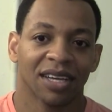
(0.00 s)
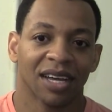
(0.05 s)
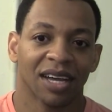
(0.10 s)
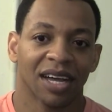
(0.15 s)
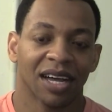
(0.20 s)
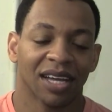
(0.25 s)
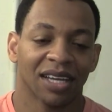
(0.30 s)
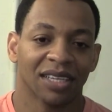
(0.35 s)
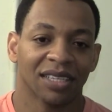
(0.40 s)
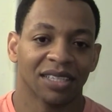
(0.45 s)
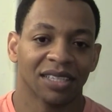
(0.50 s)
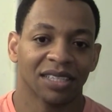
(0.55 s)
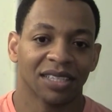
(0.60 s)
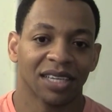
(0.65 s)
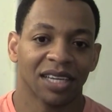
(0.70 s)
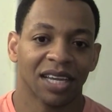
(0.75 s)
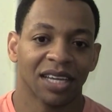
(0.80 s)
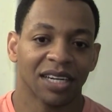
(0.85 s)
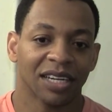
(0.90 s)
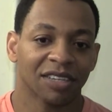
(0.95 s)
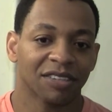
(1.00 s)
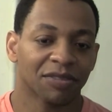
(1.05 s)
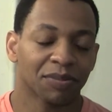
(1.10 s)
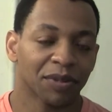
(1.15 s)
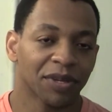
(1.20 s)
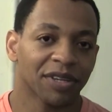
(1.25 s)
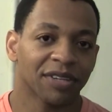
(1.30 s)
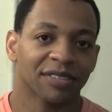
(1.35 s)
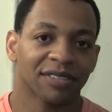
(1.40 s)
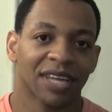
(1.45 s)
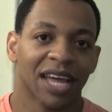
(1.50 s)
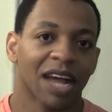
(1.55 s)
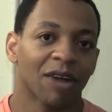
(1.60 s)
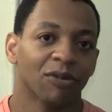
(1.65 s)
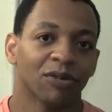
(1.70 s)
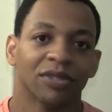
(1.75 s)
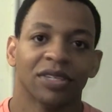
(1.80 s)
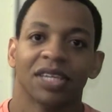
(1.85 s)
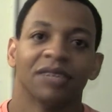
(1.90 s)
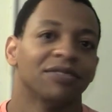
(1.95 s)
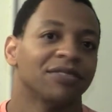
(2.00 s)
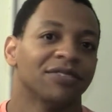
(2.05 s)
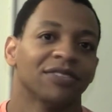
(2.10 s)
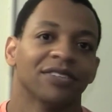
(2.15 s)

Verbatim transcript: uh, an experience that I will never